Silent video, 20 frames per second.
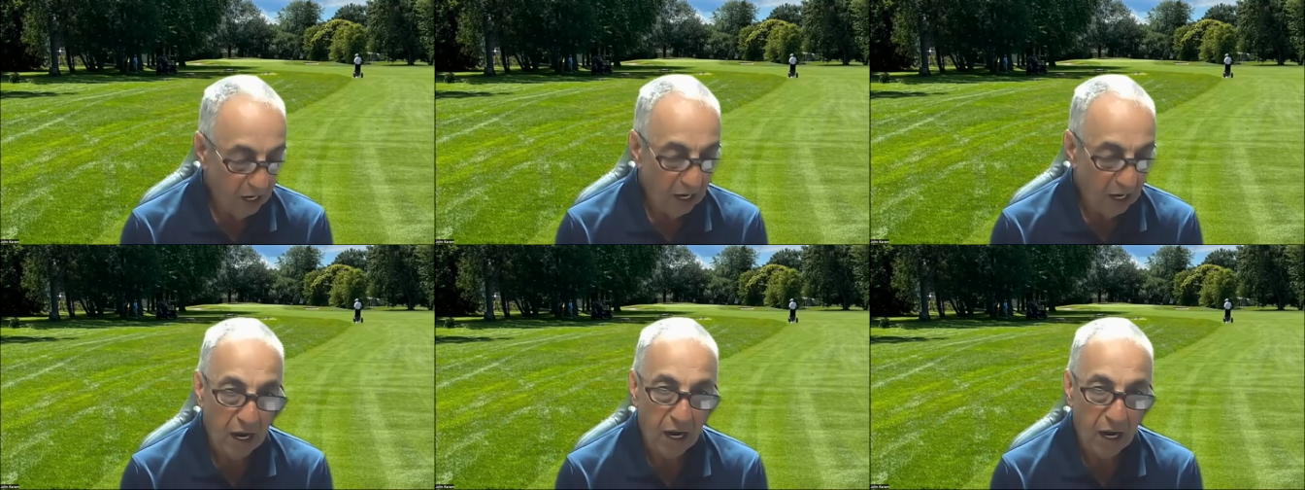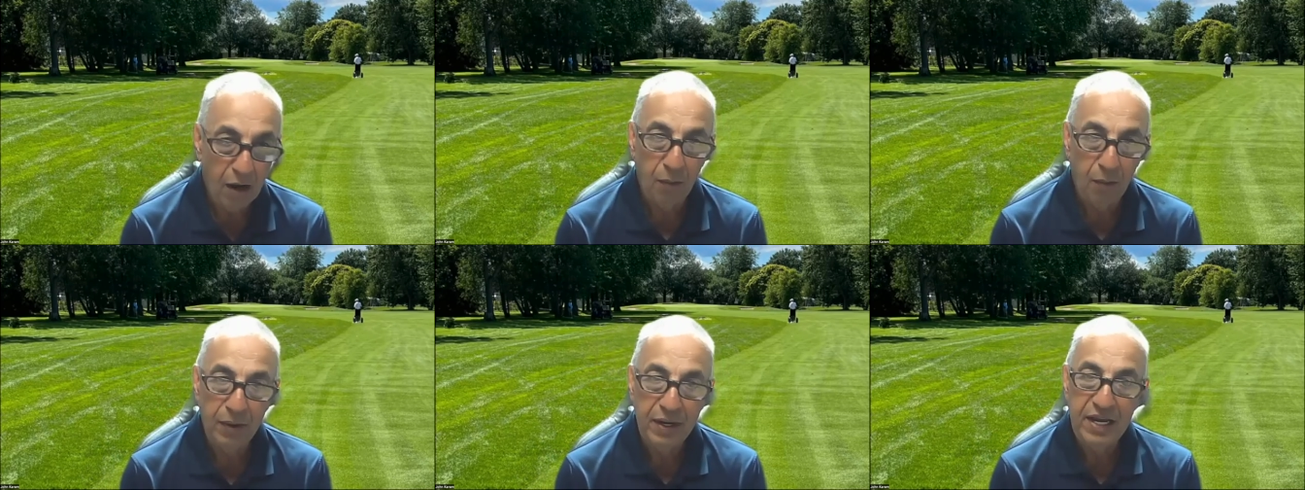
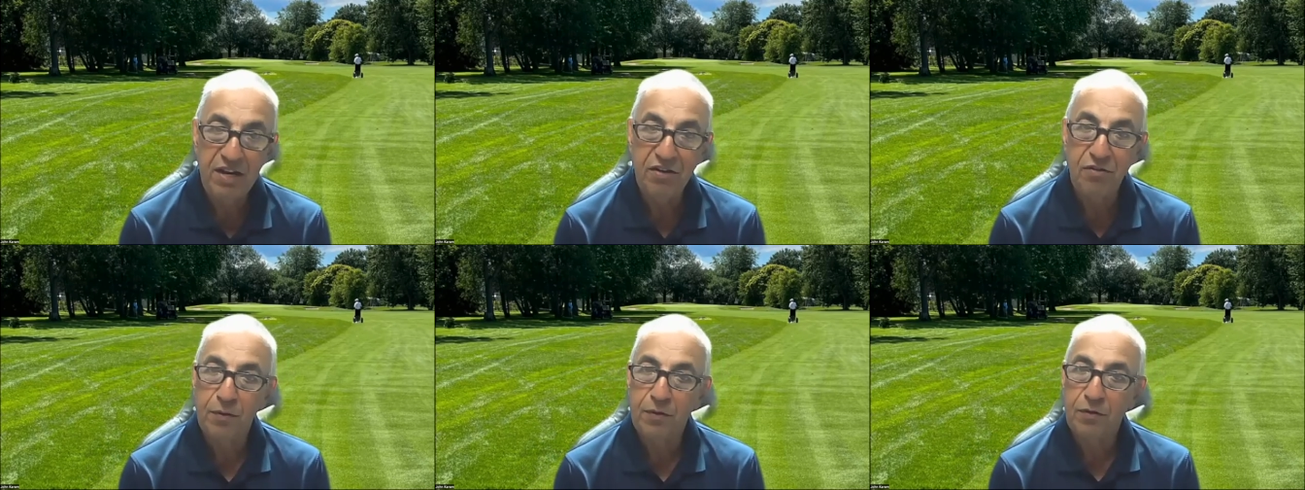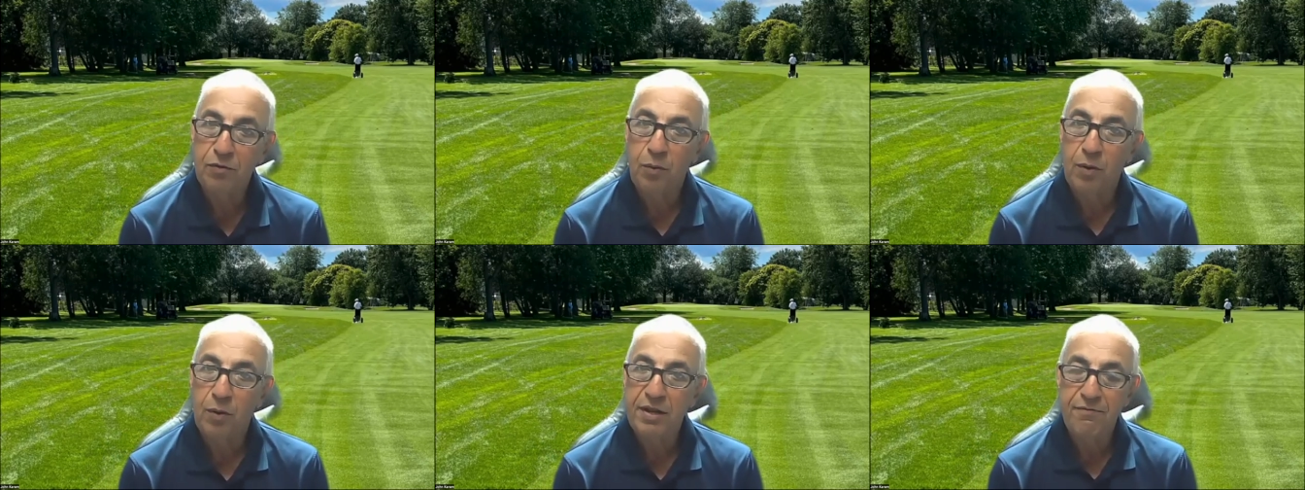uh, each
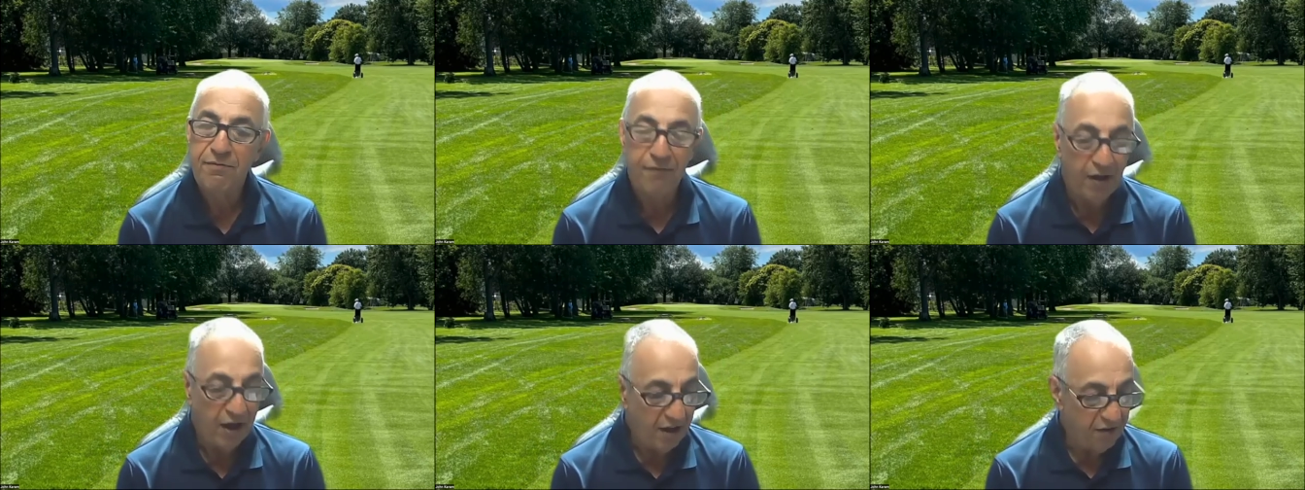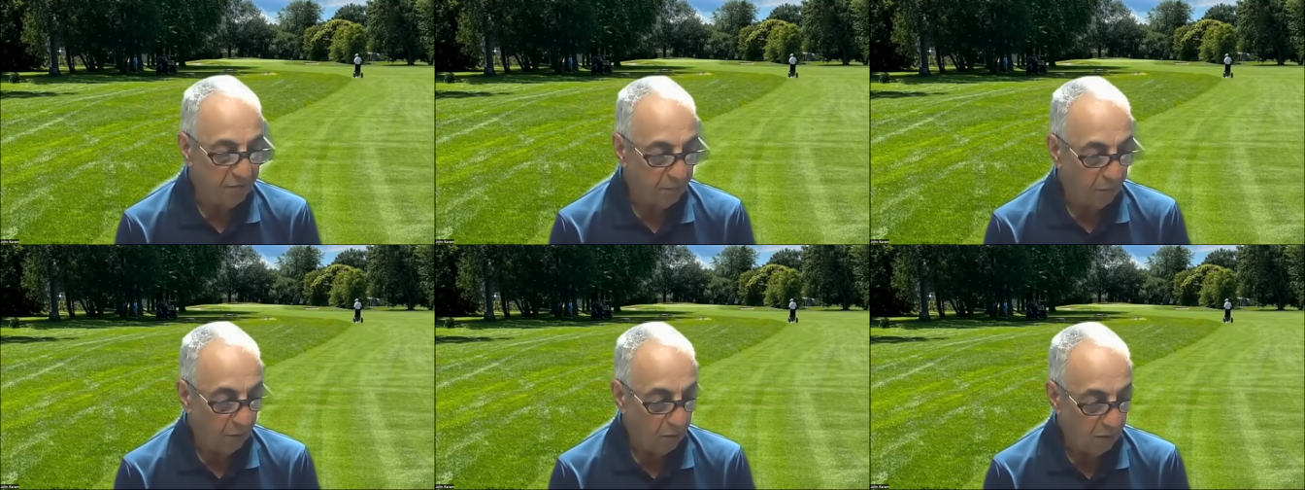with
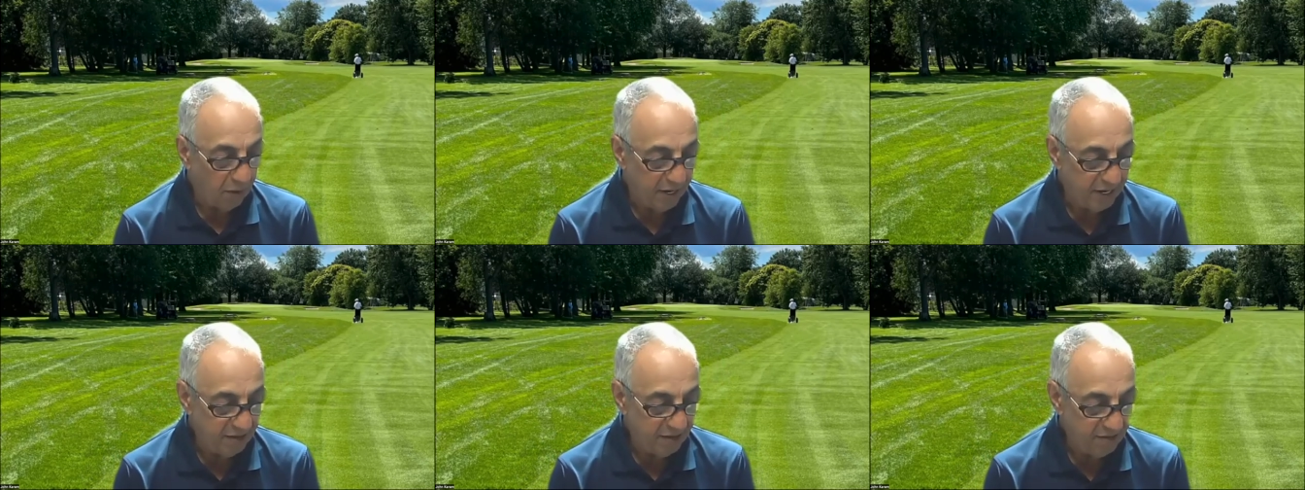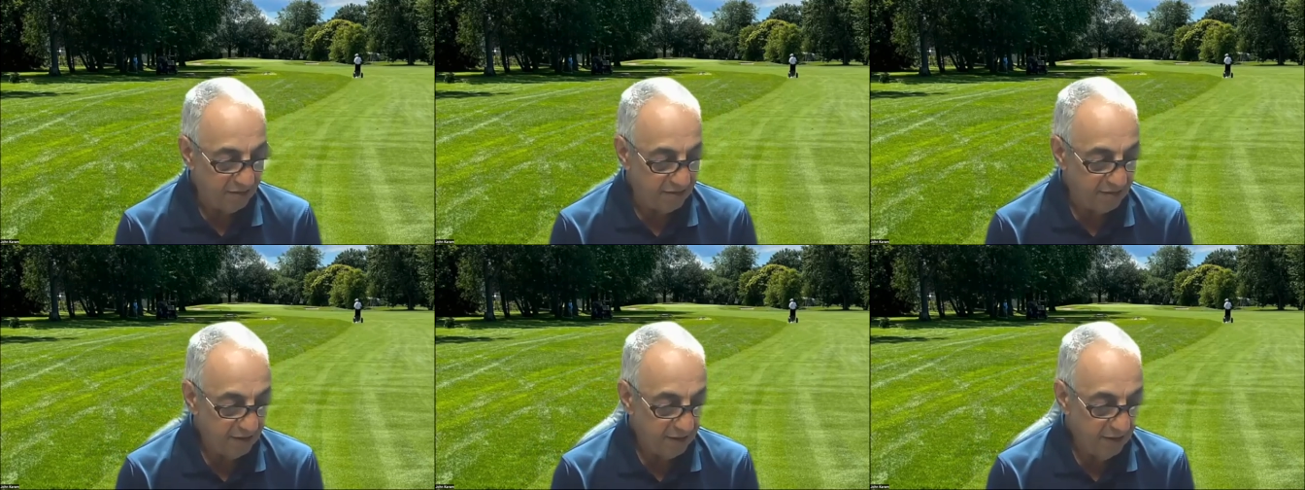25
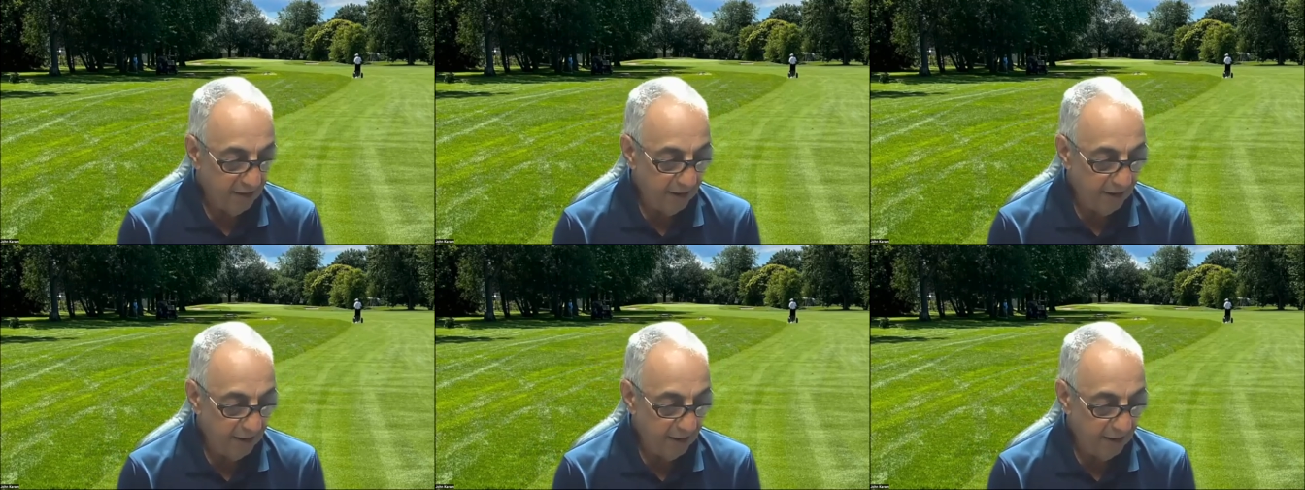points.